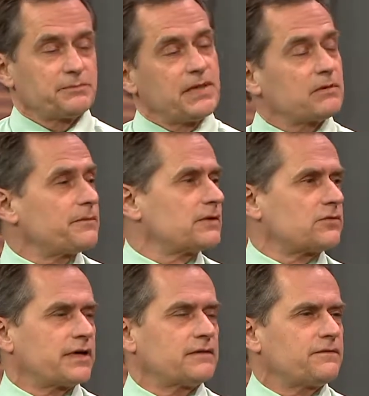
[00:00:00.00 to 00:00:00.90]
people have been
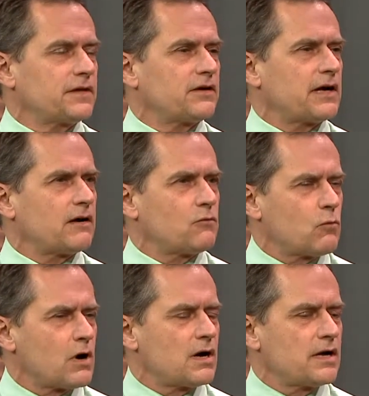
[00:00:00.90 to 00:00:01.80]
trying to figure out
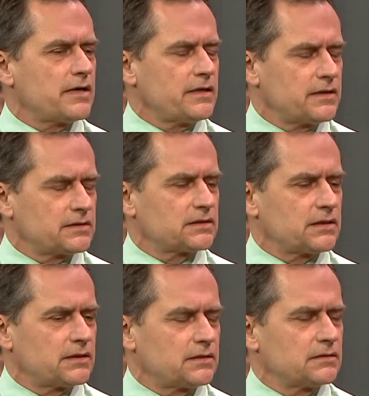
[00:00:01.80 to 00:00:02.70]
why is
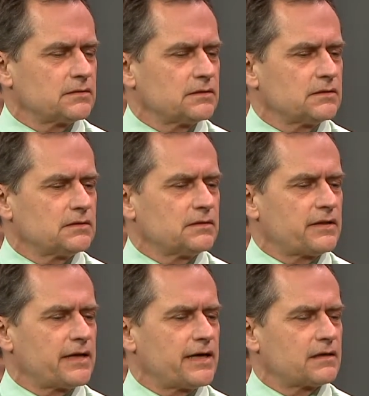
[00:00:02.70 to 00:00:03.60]
it
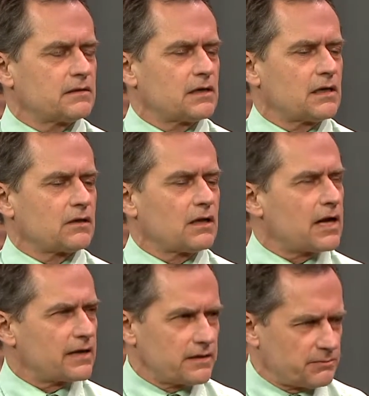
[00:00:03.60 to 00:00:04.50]
that a
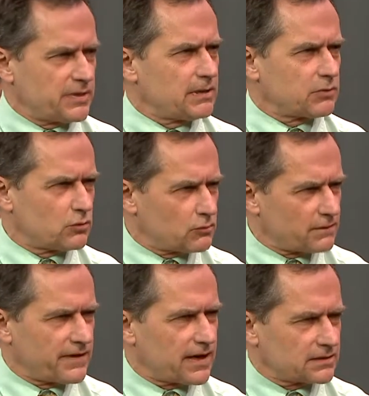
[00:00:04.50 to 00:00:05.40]
lot of the people who are
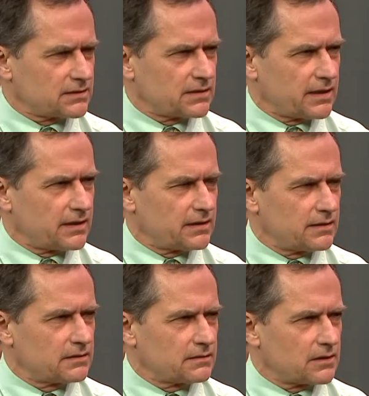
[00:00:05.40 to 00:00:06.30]

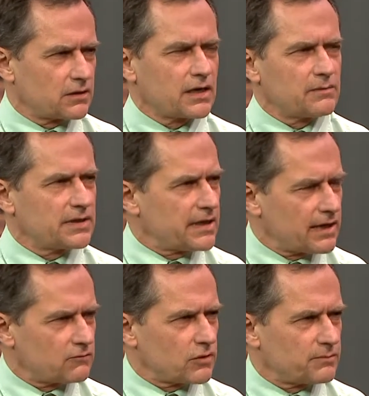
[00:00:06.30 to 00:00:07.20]
vaccinated are coming
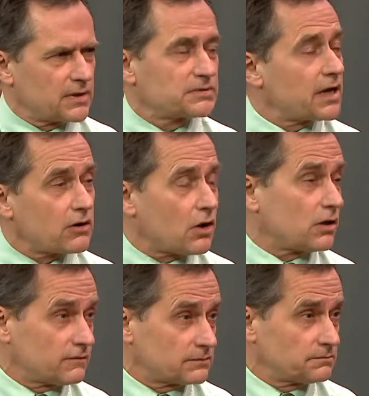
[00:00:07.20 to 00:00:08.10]
down with mumps, not all
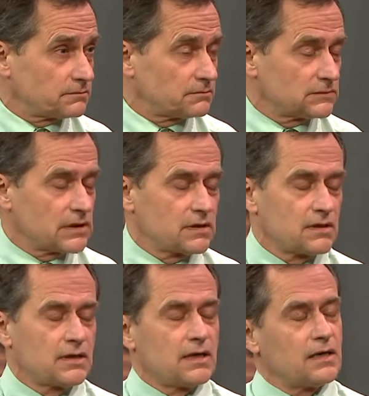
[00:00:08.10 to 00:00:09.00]
of them. Mm
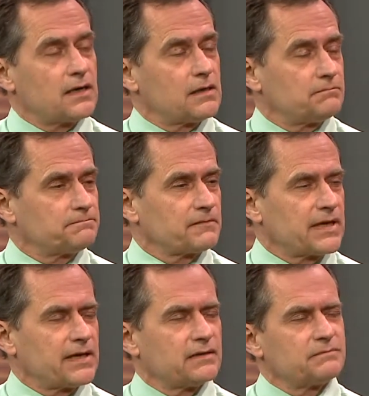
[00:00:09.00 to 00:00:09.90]
-hmm. um,
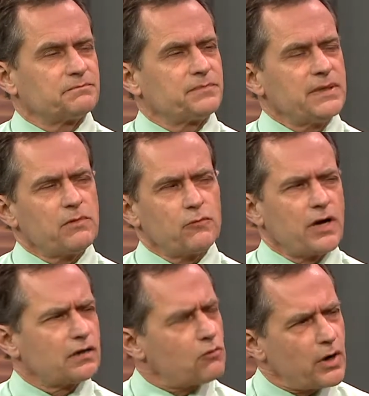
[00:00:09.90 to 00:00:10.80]
and people, we
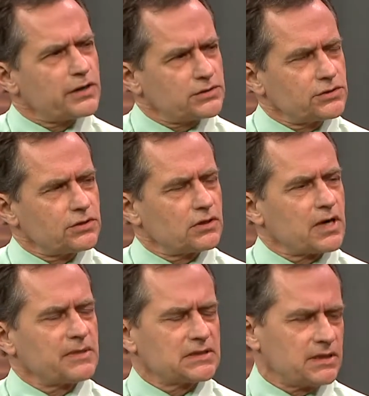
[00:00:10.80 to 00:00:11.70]
aren't quite sure. I
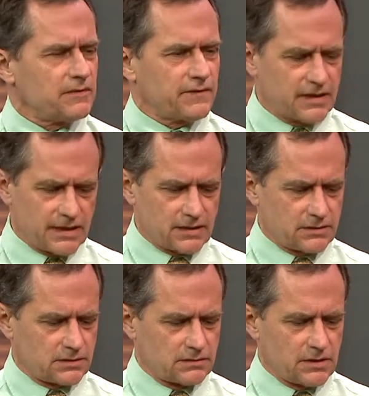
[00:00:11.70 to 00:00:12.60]
mean, some of it
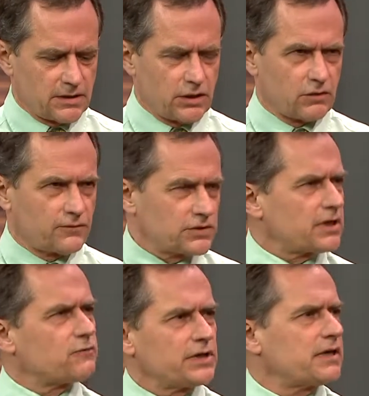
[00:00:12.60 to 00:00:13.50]
is, you know, first
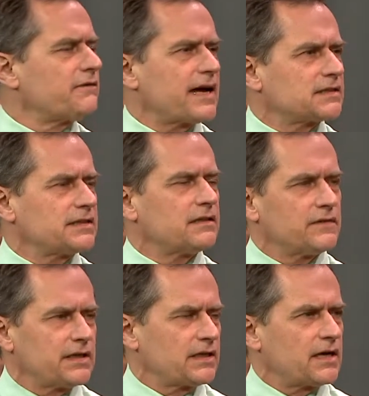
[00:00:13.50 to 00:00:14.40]
off, when you get a vaccine of
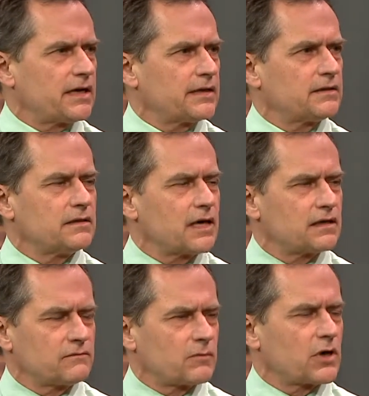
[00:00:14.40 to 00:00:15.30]
any kind, none
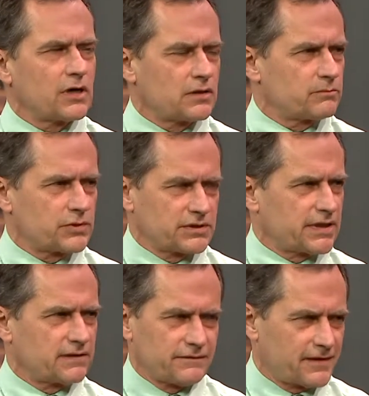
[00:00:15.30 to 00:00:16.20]
of them are 100%
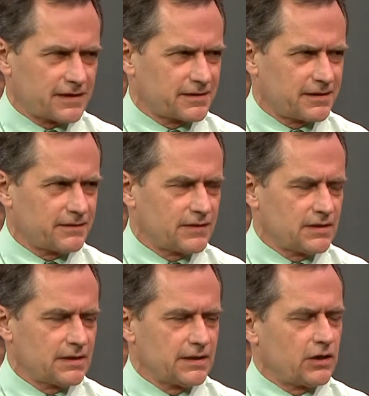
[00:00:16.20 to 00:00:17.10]
effective.
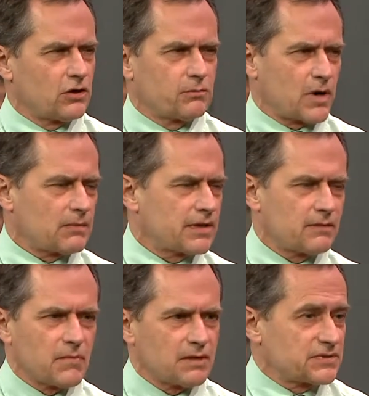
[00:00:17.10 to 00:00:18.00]
You know, probably the
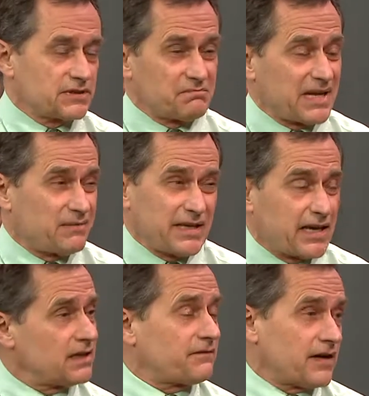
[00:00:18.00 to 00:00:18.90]
mumps is maybe
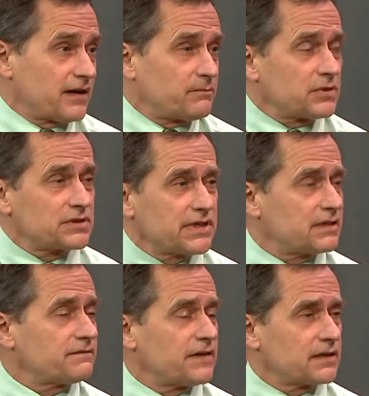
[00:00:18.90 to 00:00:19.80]
85%
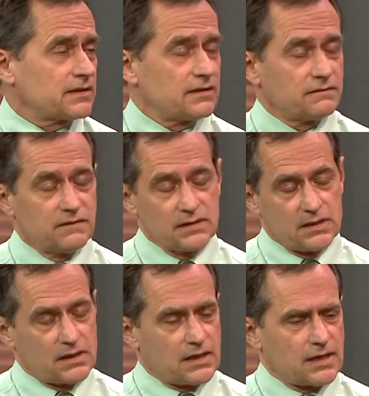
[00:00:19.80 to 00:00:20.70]
effective.
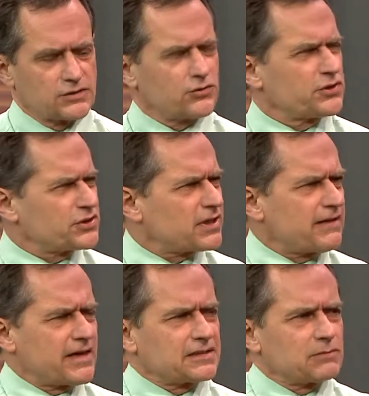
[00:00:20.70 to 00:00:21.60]
Uh, so you still have
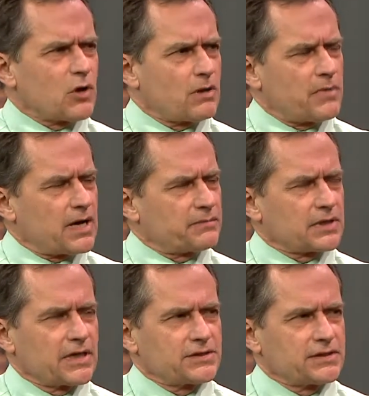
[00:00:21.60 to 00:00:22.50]
that small
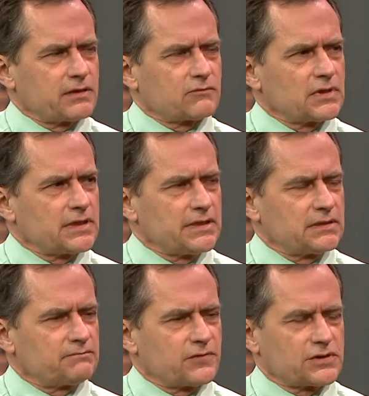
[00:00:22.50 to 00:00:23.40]
population that really,
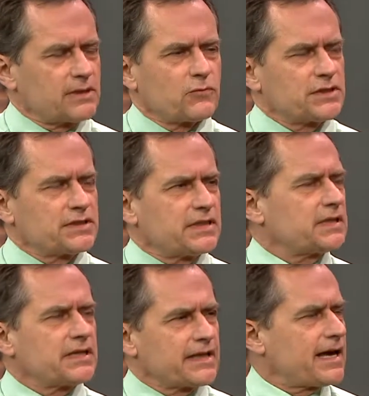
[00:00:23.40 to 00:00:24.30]
for some reason, didn't
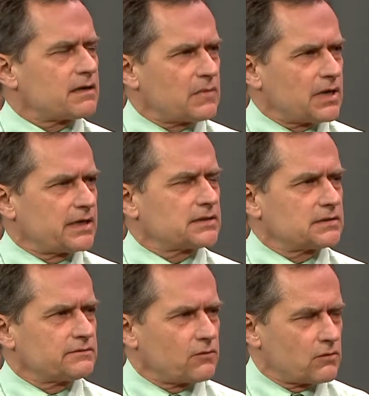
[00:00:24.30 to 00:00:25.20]
get the
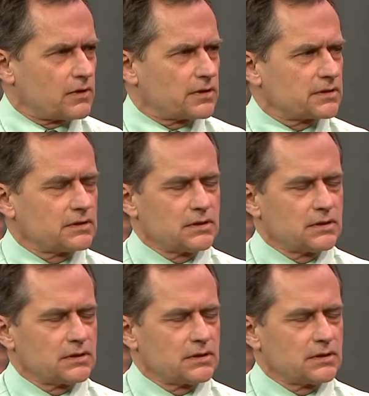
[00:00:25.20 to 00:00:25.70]
antibodies for it.